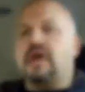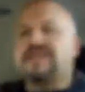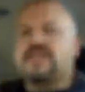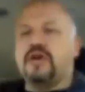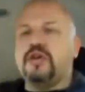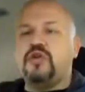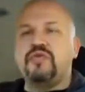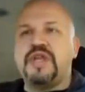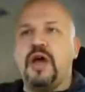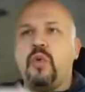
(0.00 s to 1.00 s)
Until
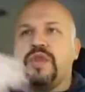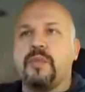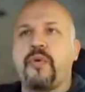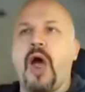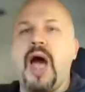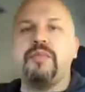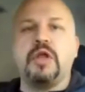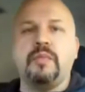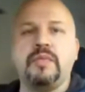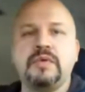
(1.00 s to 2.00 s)
you deal with the
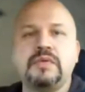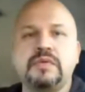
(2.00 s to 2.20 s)
problem